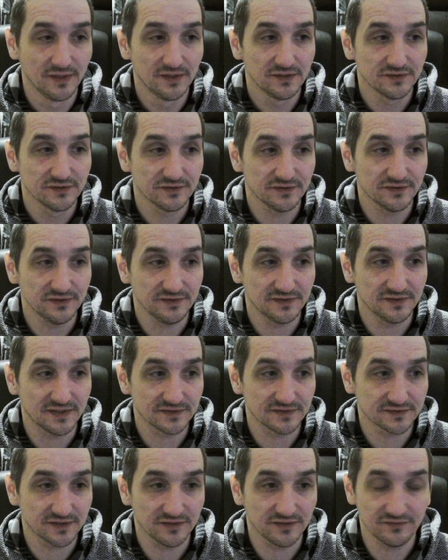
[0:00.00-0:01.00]
In
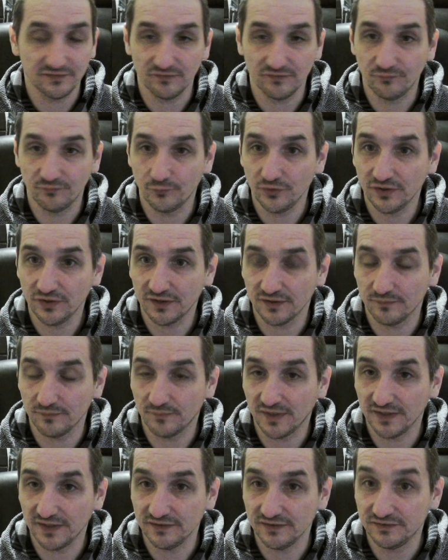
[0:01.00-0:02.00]
that case, if we can
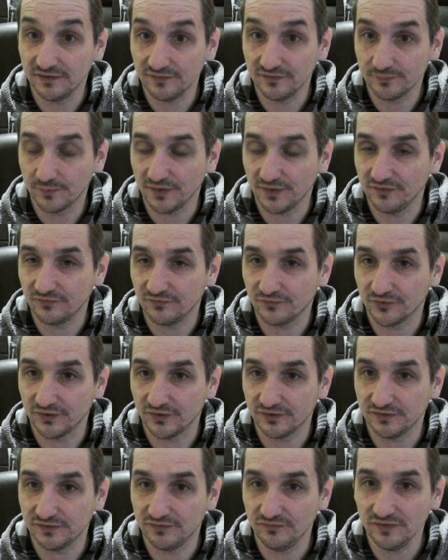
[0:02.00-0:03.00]
buy displays for the
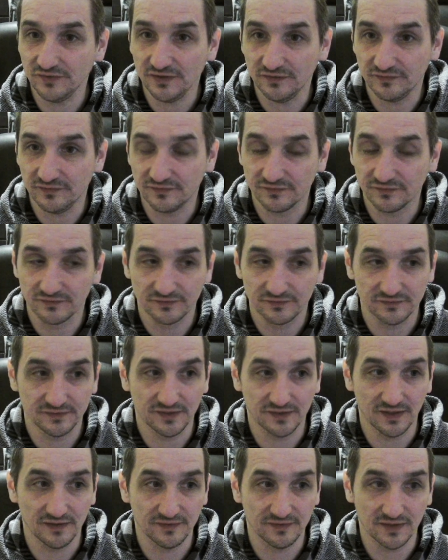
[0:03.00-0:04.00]
TVs,
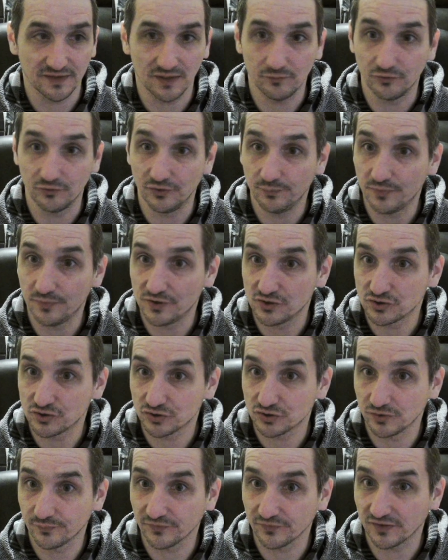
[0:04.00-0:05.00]
then our repair
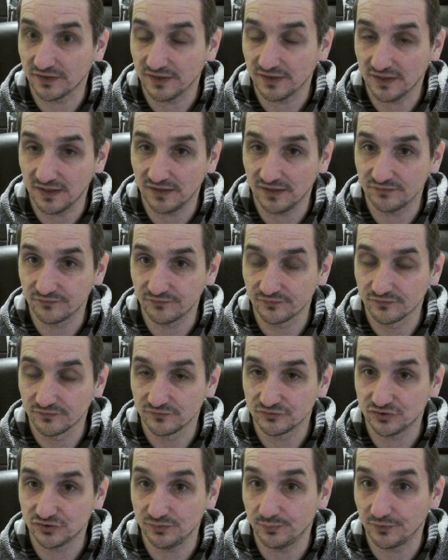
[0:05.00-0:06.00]
shops can have
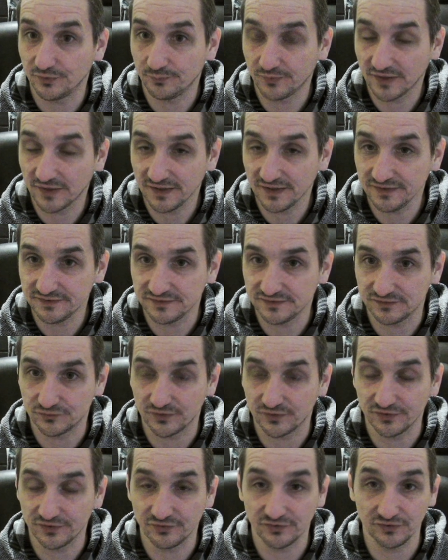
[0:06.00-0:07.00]
cheaper prices
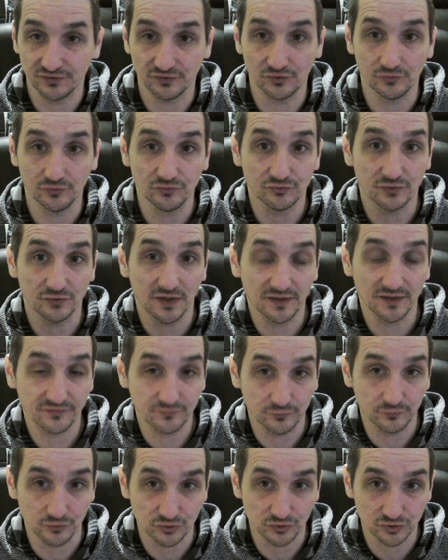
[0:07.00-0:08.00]
rather than going to
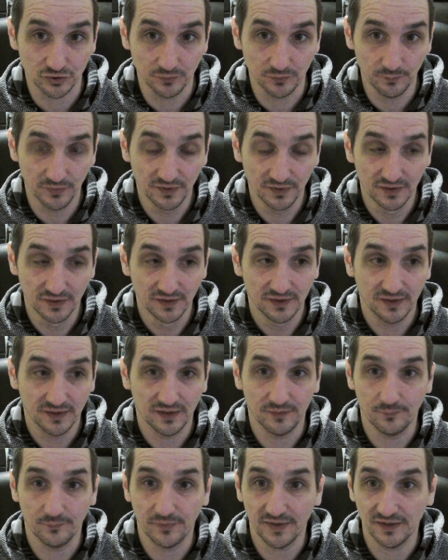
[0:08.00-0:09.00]
ASWO shop
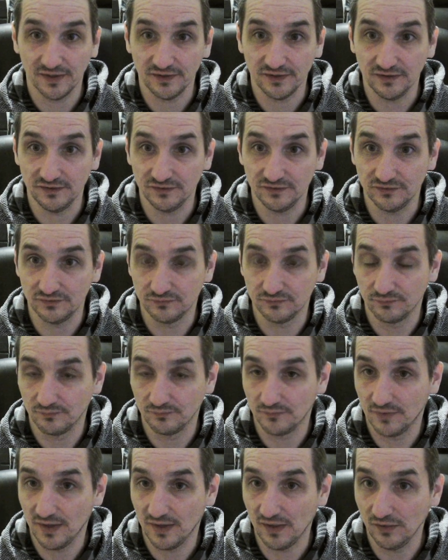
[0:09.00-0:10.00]
and paying
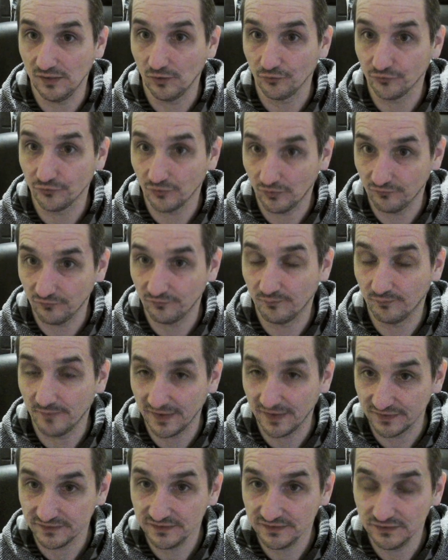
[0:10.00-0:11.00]
a lot of
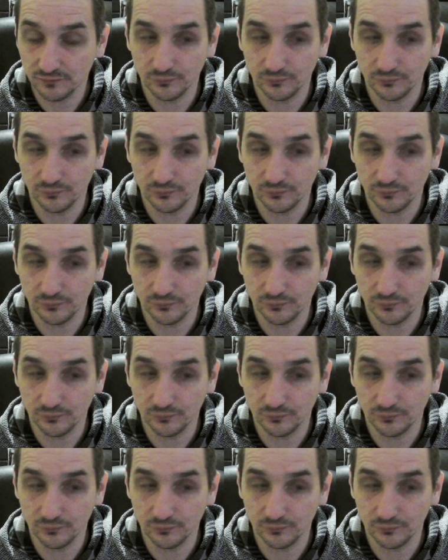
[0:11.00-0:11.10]
money.